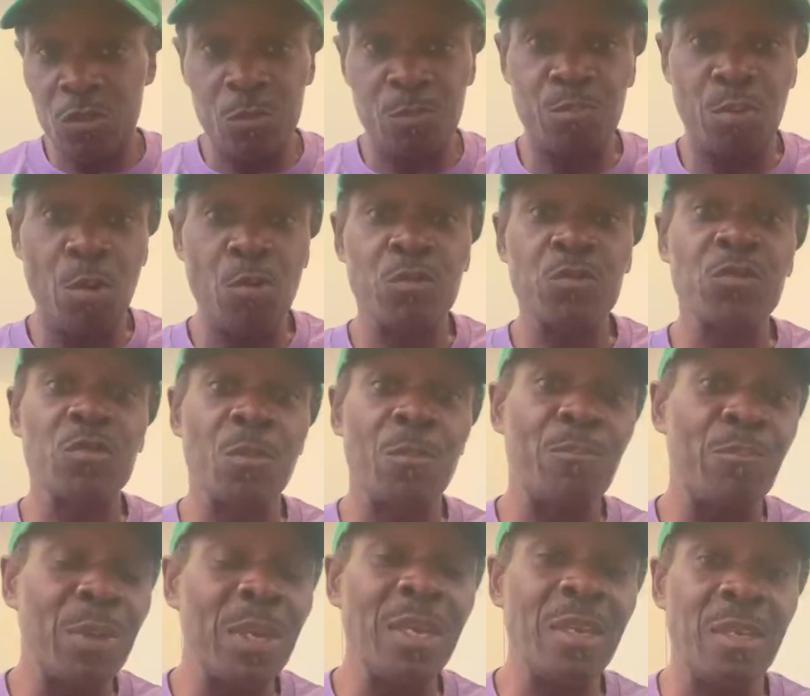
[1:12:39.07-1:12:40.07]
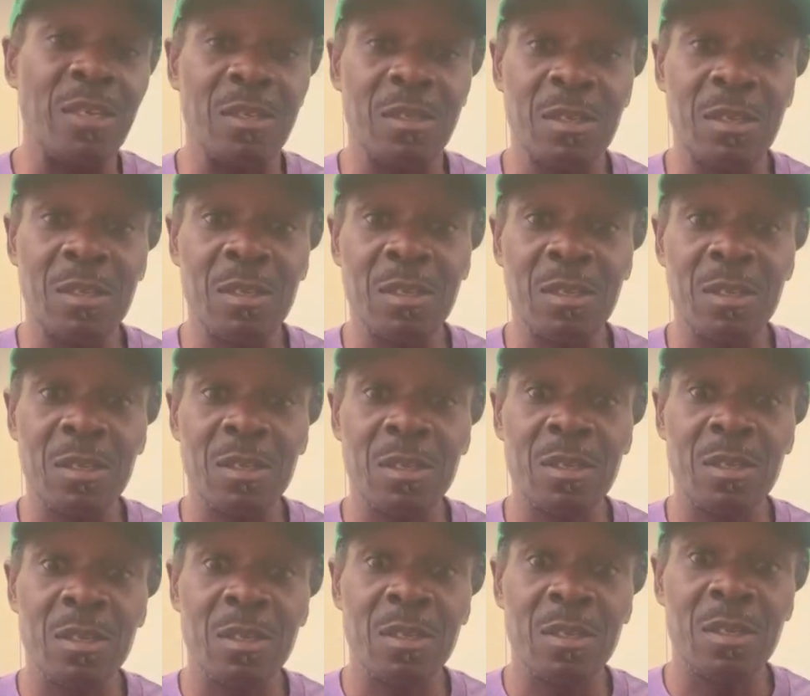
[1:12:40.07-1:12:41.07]
supposed to be,
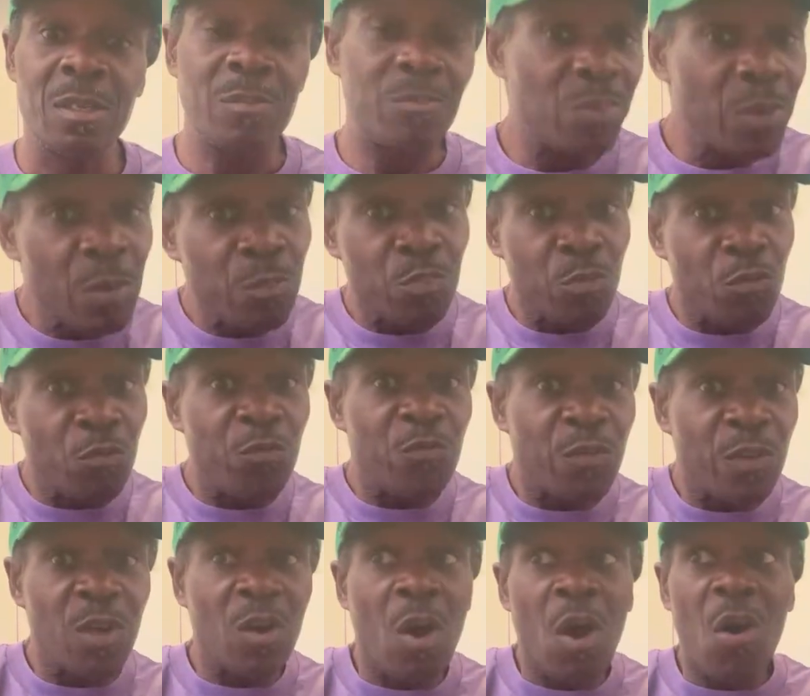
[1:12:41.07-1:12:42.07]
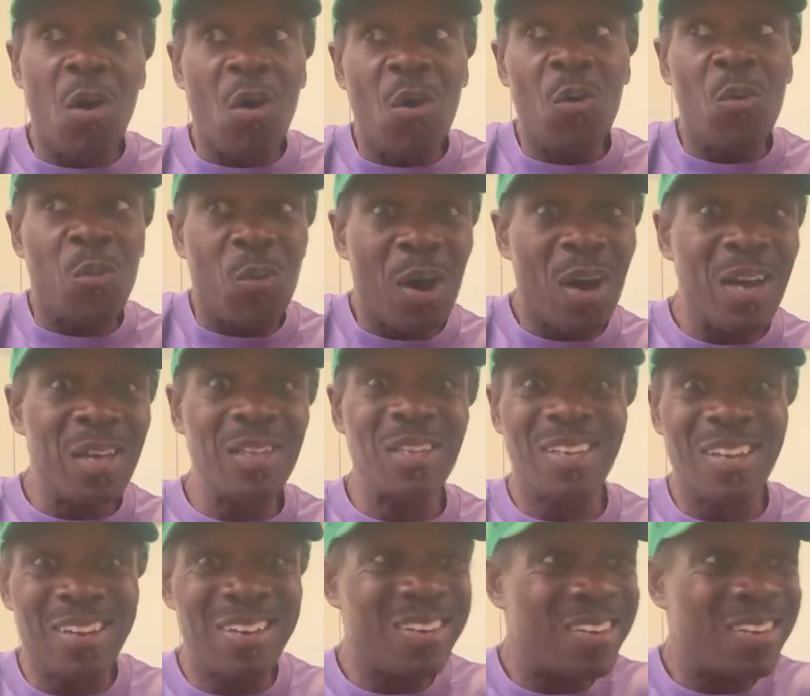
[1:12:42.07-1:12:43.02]
people feel, oh, what?